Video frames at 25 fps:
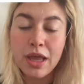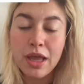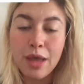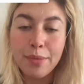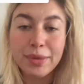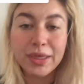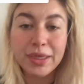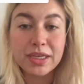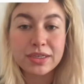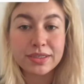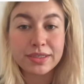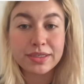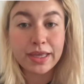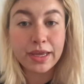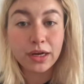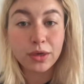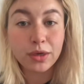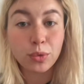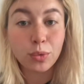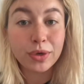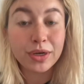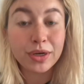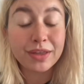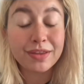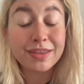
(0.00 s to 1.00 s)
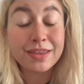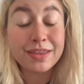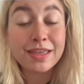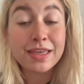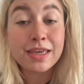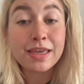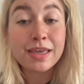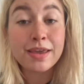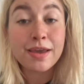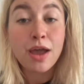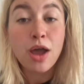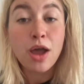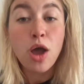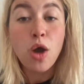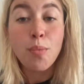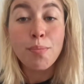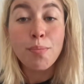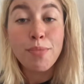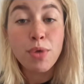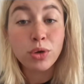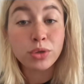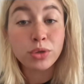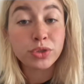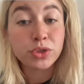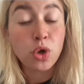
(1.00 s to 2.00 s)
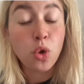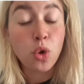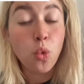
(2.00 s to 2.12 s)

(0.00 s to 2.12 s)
because they are one of the most